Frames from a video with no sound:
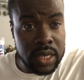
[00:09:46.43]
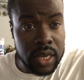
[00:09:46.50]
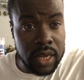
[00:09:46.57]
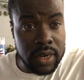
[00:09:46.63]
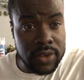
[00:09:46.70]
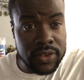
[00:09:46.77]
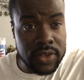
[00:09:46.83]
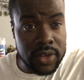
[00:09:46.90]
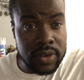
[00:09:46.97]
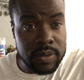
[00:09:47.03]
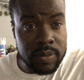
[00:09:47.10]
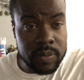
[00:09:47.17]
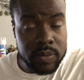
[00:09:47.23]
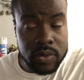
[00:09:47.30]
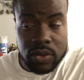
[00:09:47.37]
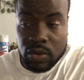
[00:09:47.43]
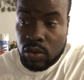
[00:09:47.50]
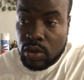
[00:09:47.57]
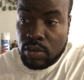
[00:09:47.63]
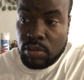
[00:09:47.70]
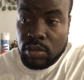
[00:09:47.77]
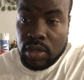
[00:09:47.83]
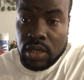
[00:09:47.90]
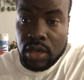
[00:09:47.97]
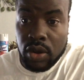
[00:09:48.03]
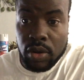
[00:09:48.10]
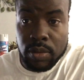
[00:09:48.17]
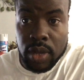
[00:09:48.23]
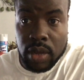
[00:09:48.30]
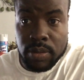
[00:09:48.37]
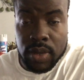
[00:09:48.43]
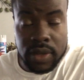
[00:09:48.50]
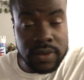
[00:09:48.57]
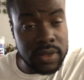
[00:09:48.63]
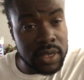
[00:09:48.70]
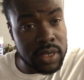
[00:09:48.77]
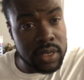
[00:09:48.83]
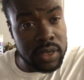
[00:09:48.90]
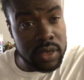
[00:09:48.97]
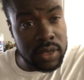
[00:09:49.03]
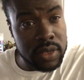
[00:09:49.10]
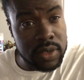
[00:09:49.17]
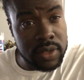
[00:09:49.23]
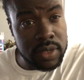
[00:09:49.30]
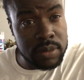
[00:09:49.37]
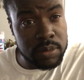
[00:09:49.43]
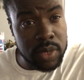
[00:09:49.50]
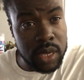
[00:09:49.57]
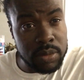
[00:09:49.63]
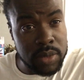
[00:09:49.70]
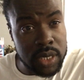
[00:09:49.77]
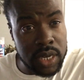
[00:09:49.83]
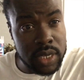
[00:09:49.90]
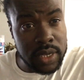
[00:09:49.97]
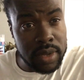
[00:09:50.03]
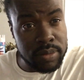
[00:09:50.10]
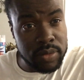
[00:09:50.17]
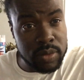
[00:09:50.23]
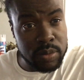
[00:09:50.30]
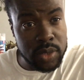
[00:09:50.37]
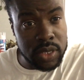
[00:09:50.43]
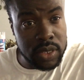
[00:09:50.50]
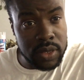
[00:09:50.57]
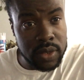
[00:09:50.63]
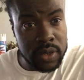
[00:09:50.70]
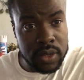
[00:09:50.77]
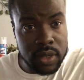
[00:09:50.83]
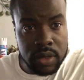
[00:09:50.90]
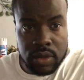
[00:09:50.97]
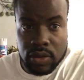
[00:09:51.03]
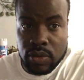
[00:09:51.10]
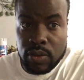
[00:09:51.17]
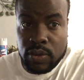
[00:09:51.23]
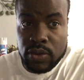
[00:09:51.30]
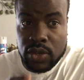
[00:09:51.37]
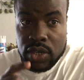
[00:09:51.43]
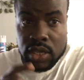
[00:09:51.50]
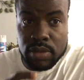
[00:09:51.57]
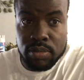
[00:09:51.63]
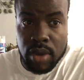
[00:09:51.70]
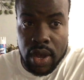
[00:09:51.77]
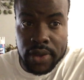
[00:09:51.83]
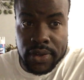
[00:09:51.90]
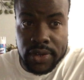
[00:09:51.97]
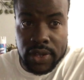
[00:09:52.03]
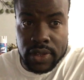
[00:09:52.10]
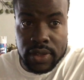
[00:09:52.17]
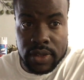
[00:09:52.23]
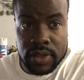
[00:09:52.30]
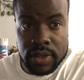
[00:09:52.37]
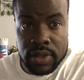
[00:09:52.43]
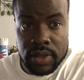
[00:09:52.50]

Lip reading: You understand? So when me come here, me I say, you think me I make that happen to me? You sleep mark that.